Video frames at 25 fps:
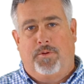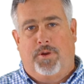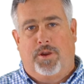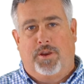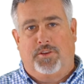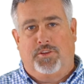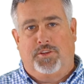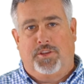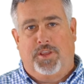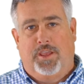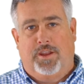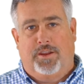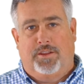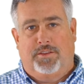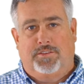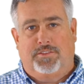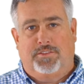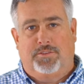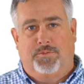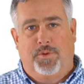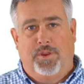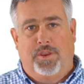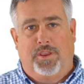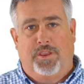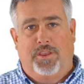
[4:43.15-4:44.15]
to our channel
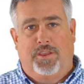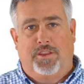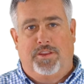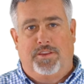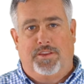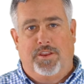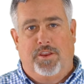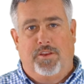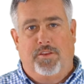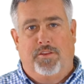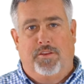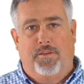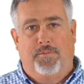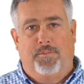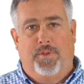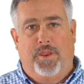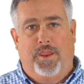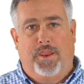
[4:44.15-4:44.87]
so we can continue to